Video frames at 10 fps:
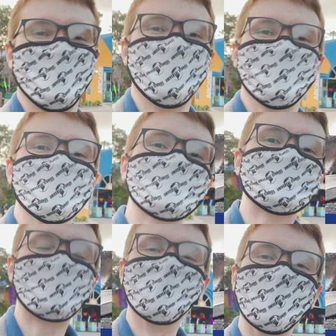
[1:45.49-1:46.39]
Uh, it looks
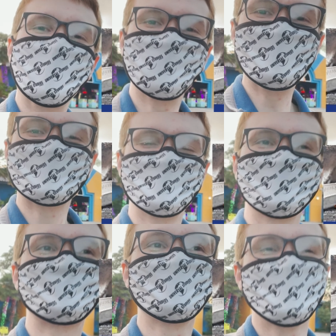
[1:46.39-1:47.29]
like a walrus, it
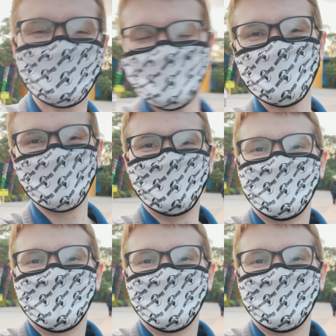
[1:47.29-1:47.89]
looks really cute,